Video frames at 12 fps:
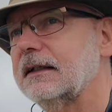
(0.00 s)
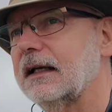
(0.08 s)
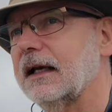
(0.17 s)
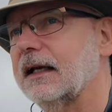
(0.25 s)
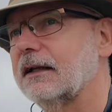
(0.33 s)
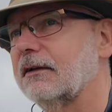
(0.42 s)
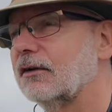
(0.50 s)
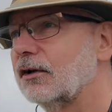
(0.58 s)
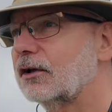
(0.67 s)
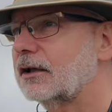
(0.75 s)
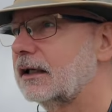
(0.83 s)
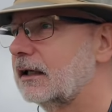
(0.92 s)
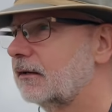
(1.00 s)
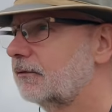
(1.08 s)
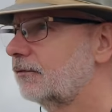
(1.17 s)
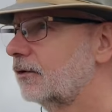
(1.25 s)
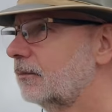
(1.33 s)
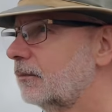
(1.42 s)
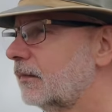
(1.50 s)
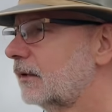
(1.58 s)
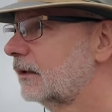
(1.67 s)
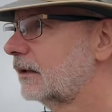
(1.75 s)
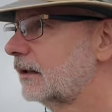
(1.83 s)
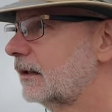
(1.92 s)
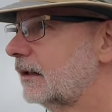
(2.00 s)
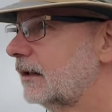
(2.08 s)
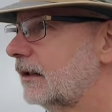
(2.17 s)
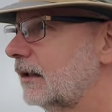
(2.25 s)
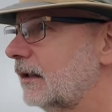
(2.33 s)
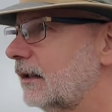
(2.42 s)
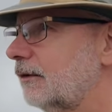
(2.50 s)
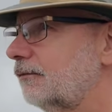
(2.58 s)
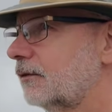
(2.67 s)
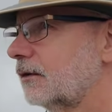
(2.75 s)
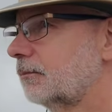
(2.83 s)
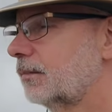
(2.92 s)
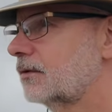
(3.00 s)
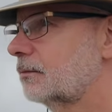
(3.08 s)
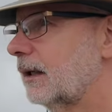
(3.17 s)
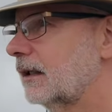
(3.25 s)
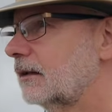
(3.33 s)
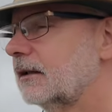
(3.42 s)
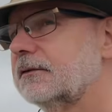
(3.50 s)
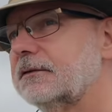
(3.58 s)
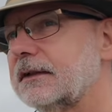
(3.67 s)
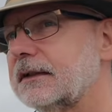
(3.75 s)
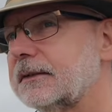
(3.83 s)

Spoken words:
and look at it from a different perspective.